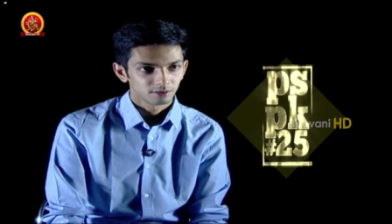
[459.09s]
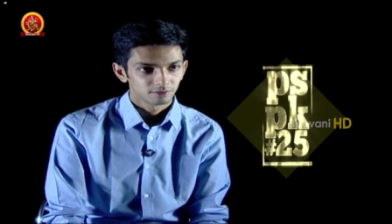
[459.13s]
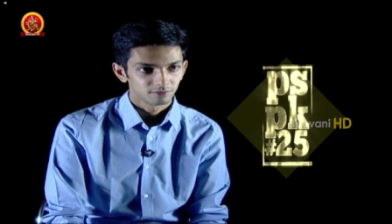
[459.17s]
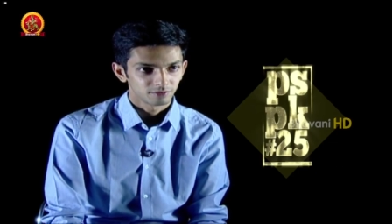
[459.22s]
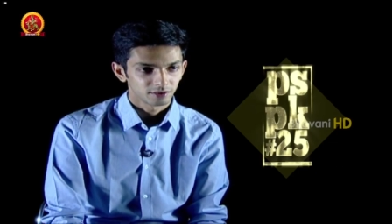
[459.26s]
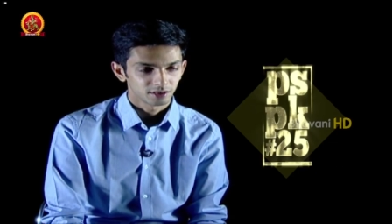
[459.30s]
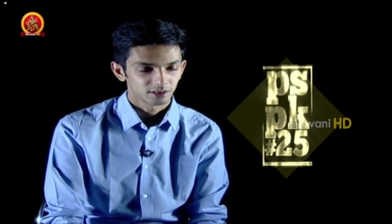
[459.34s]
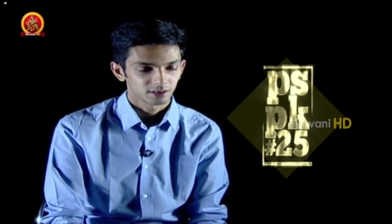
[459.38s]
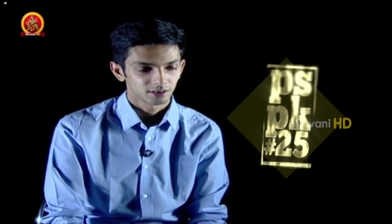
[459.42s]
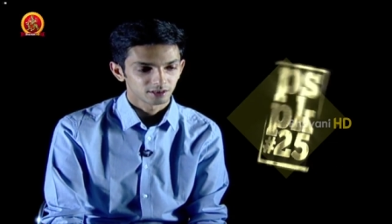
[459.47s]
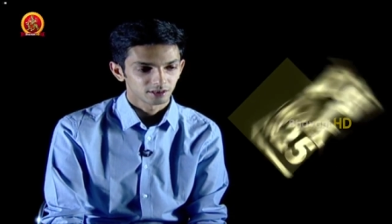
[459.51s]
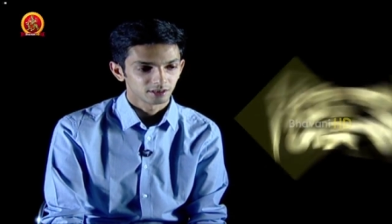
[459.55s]

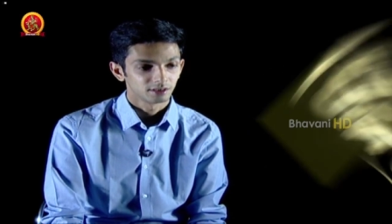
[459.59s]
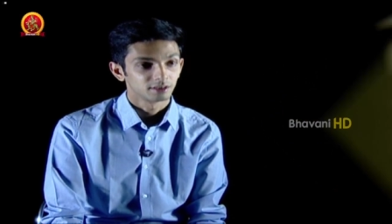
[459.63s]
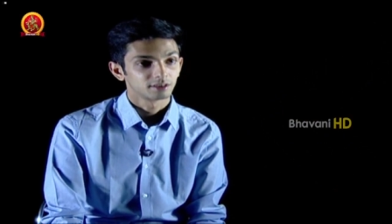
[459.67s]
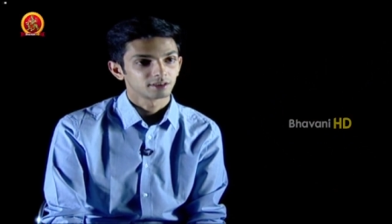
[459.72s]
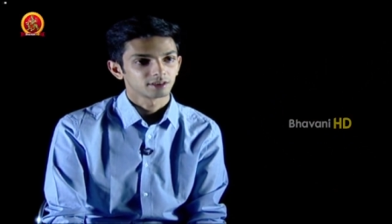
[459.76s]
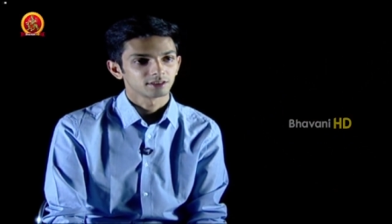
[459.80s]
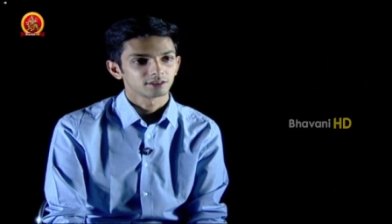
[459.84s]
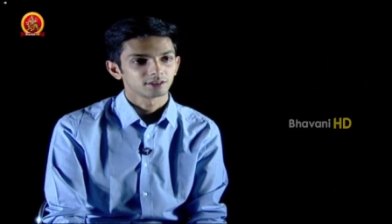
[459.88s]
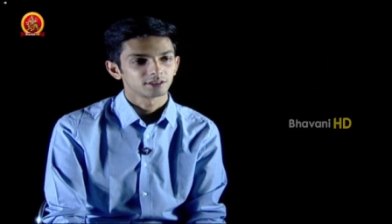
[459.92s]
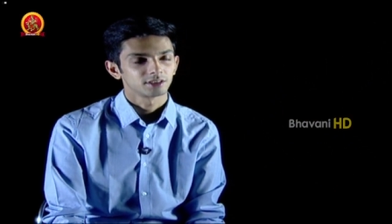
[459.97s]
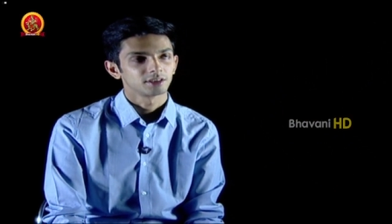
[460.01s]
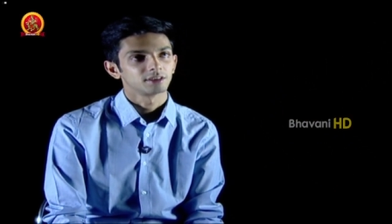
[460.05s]
very
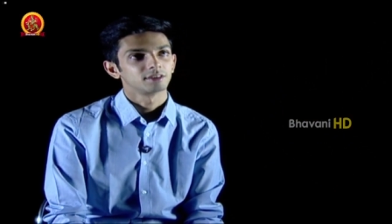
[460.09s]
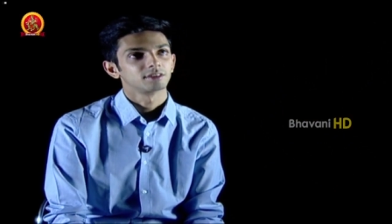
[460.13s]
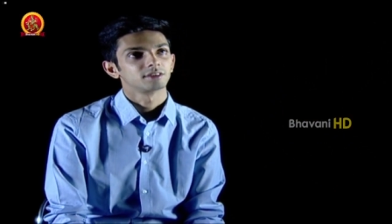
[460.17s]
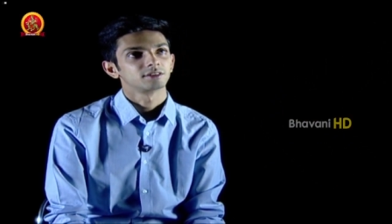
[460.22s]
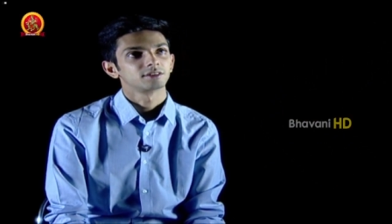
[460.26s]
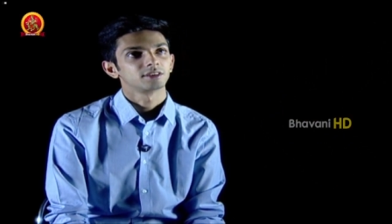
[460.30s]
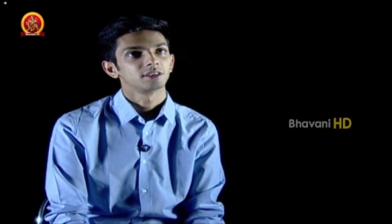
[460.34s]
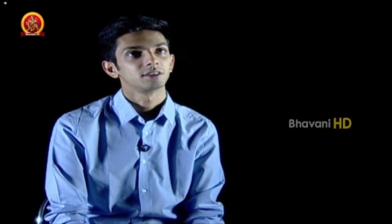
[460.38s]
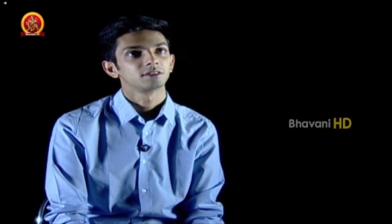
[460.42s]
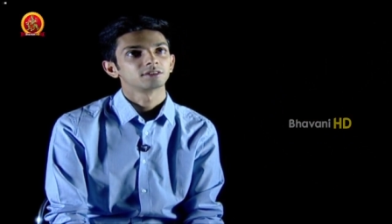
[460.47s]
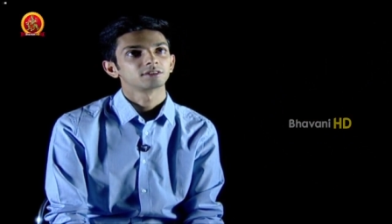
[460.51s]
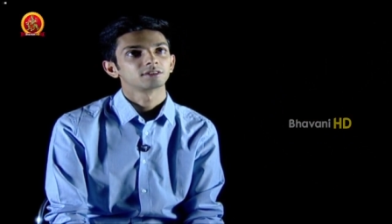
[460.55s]
interesting, in the
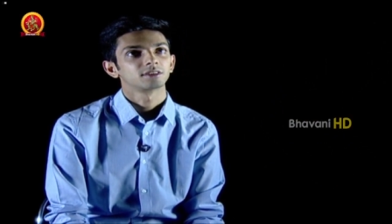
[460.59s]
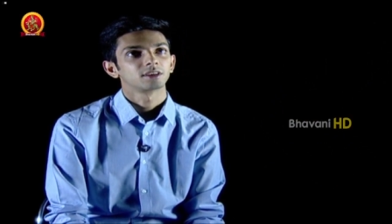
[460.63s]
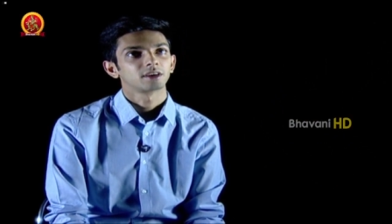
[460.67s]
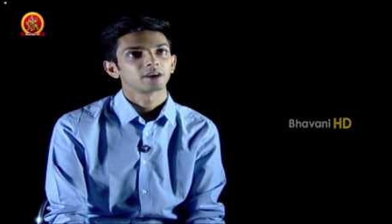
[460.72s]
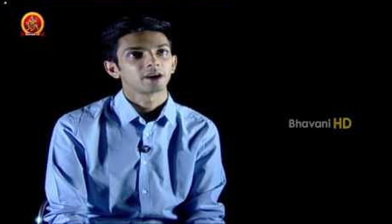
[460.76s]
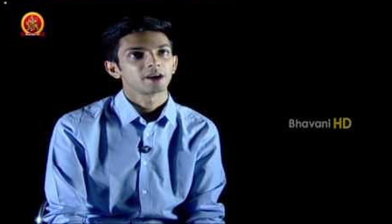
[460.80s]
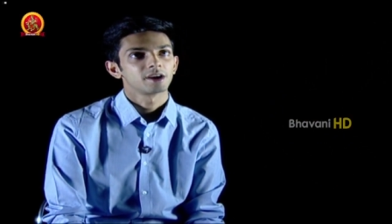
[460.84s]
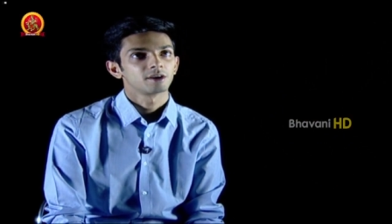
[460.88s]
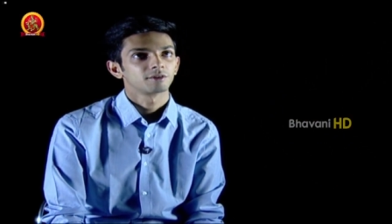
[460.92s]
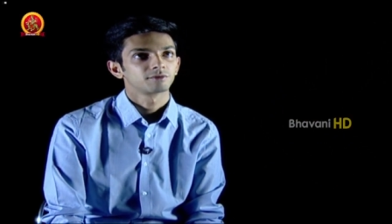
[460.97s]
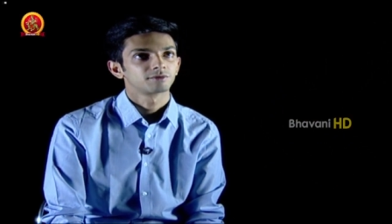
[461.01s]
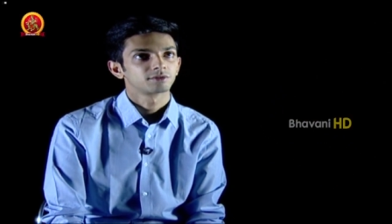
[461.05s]
sense the
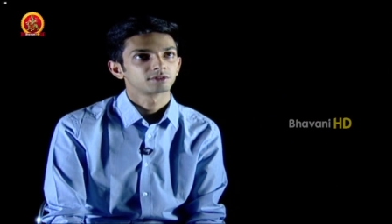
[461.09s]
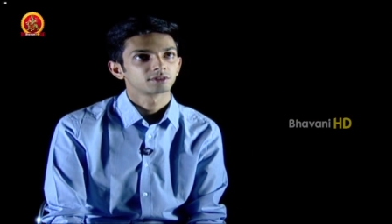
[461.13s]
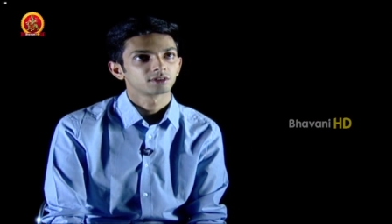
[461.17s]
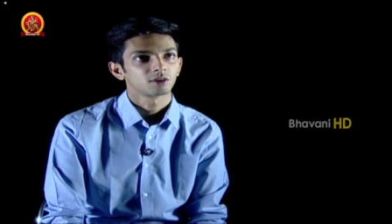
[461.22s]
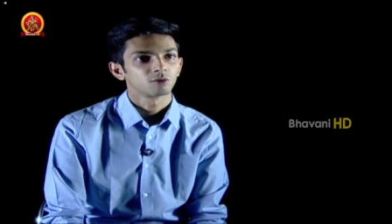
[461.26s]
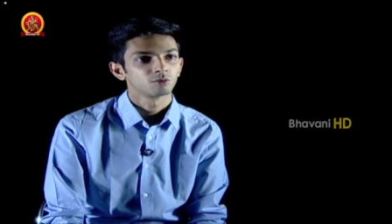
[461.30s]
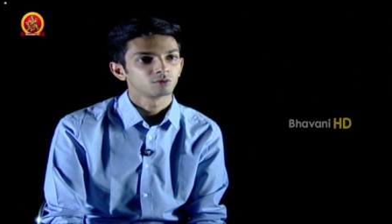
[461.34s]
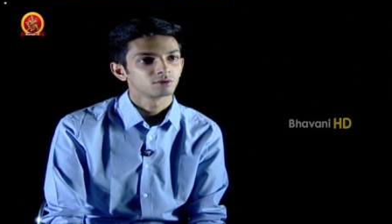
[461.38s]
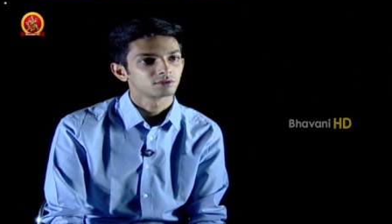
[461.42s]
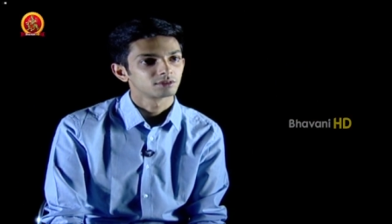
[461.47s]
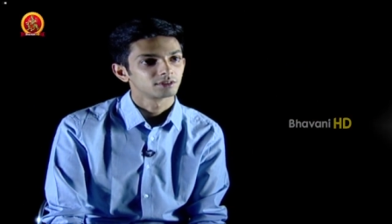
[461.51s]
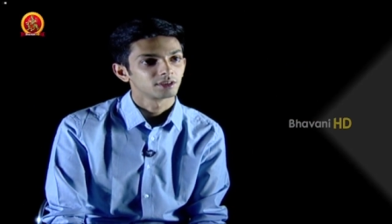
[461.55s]
kind of
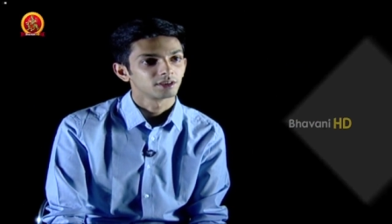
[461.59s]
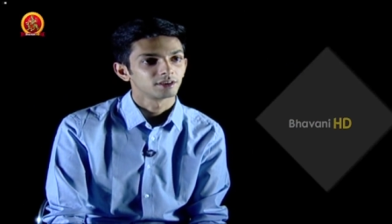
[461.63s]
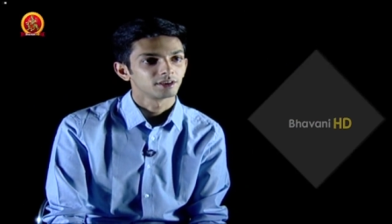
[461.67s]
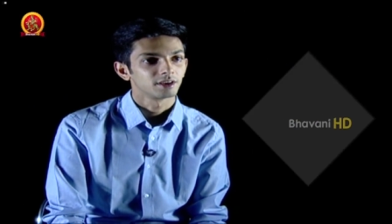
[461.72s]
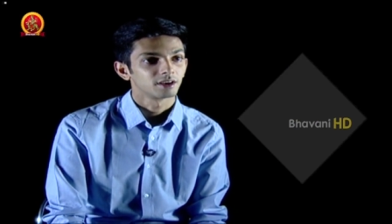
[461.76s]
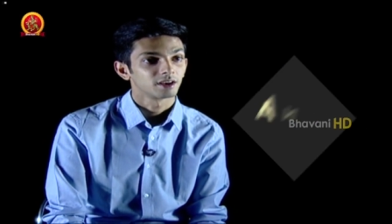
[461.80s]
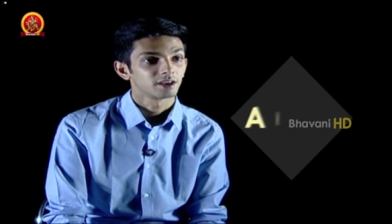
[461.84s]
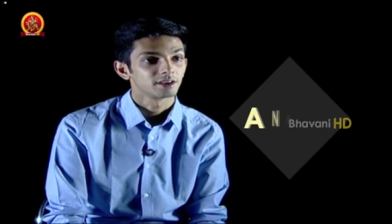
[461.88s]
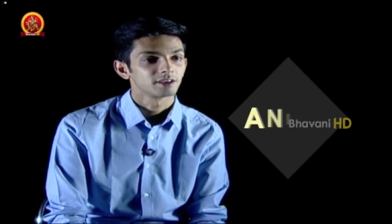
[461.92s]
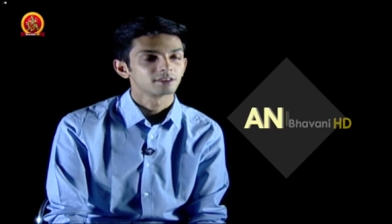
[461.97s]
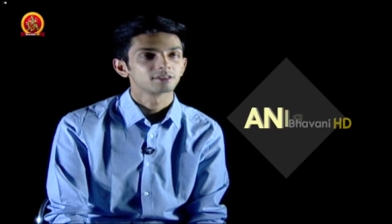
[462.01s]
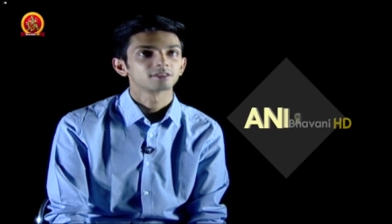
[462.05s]
sounds that he
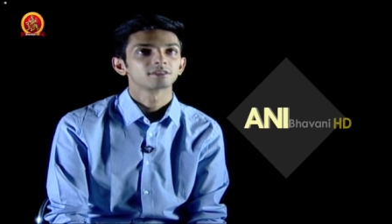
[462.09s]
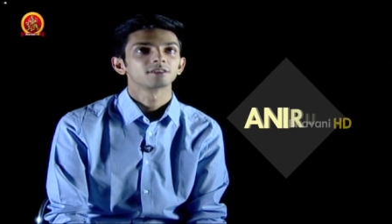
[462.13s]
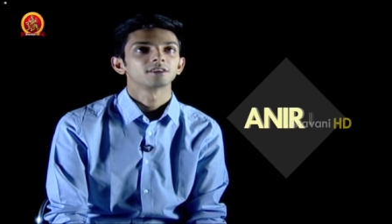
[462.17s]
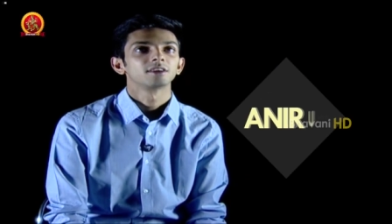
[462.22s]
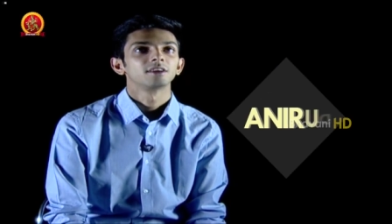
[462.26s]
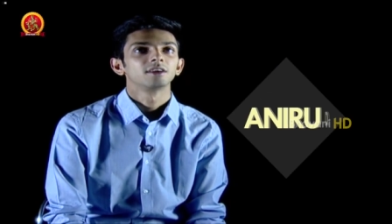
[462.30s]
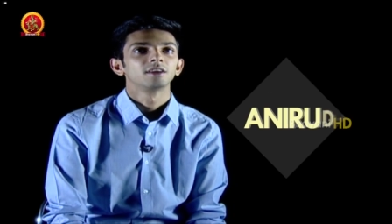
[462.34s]
likes,